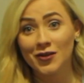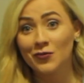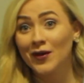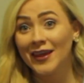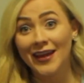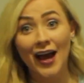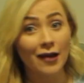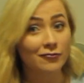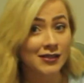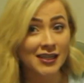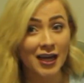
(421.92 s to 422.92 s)
to the way that
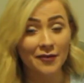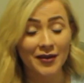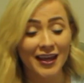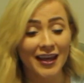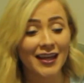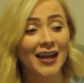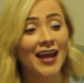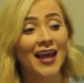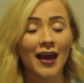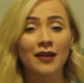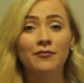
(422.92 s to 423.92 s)
I was timing it,
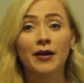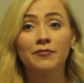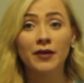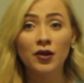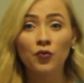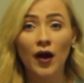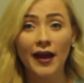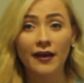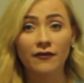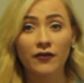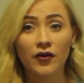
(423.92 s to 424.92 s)
and my
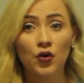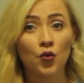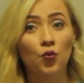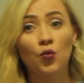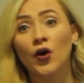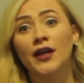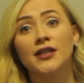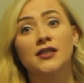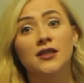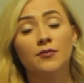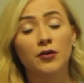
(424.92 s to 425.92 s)
midwife was
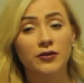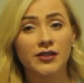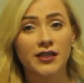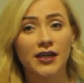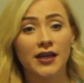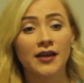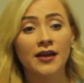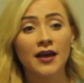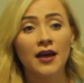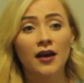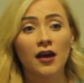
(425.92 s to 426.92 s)
supposed to
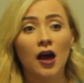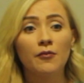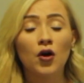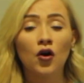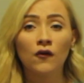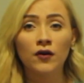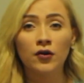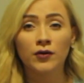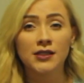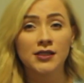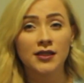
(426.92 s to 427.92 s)
come over
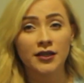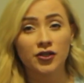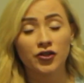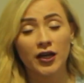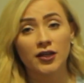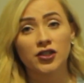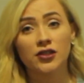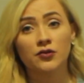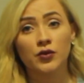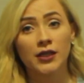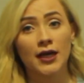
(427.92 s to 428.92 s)
once the
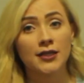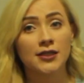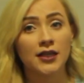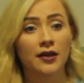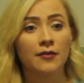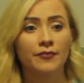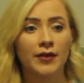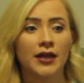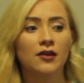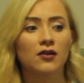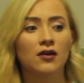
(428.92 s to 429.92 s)
contractions were lasting a
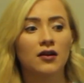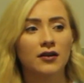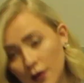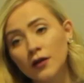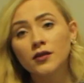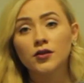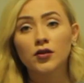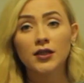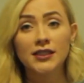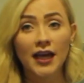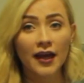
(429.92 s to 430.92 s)
minute long. So
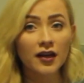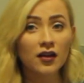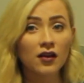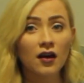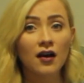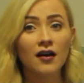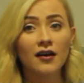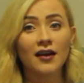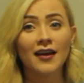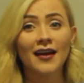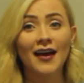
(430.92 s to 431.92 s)
at 10
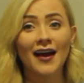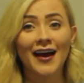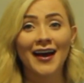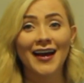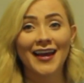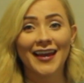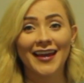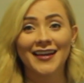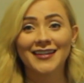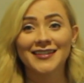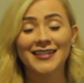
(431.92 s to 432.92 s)
o'clock,
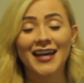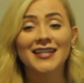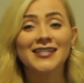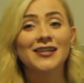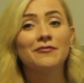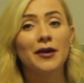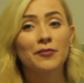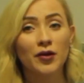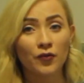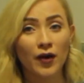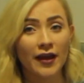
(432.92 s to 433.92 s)
I texted my
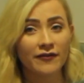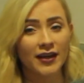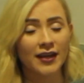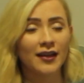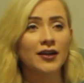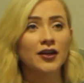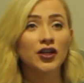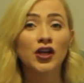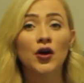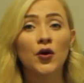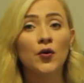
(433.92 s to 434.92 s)
midwife and I let her
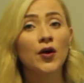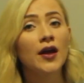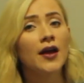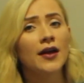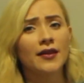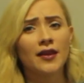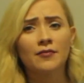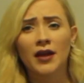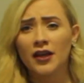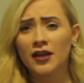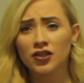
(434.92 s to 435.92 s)
know that
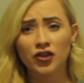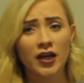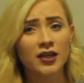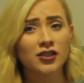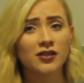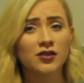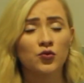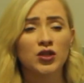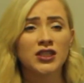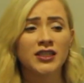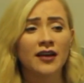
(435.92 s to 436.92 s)
my contractions
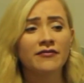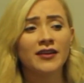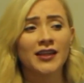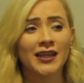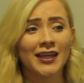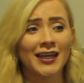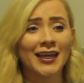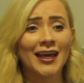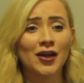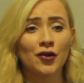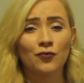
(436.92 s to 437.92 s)
were definitely
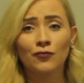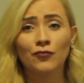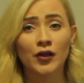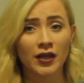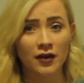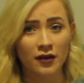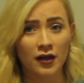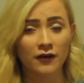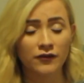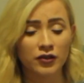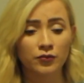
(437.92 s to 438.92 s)
getting really
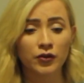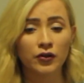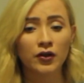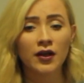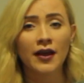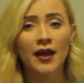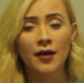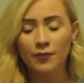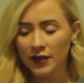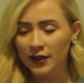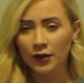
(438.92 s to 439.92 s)
uncomfortable,
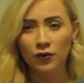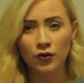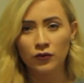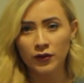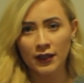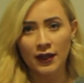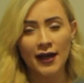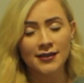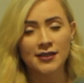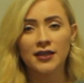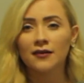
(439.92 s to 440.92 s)
but they were only
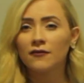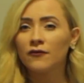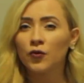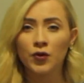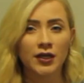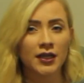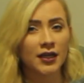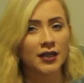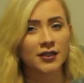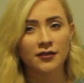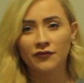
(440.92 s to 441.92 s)
lasting 40
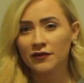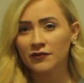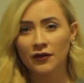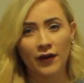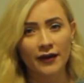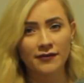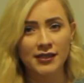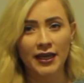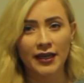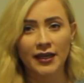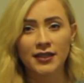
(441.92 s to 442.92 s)
to 55
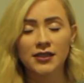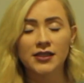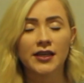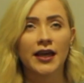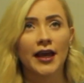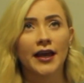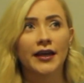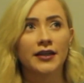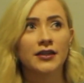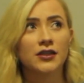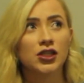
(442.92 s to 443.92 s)
seconds,
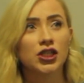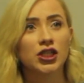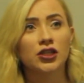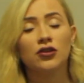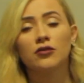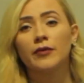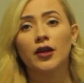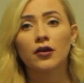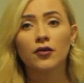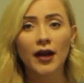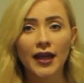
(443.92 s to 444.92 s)
and she told me,
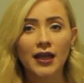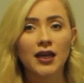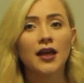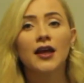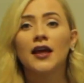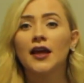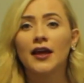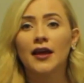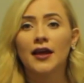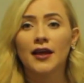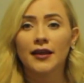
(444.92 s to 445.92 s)
"Great,
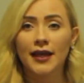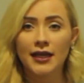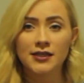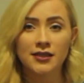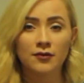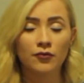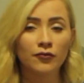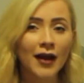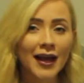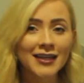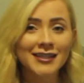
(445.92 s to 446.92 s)
get some
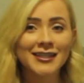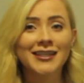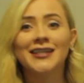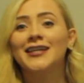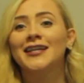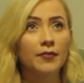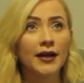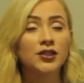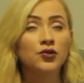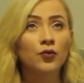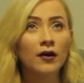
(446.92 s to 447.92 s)
rest."
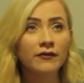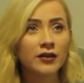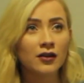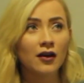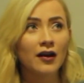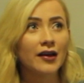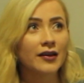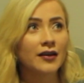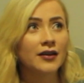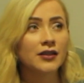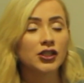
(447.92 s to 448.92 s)
By 12 o'clock,
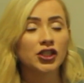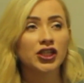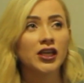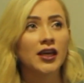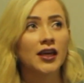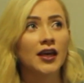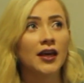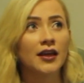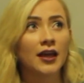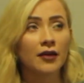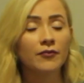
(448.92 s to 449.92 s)

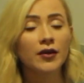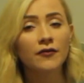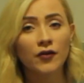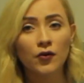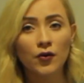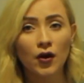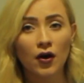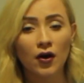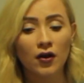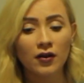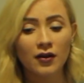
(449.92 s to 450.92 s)
she gave me a phone
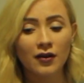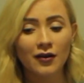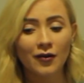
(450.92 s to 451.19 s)
call,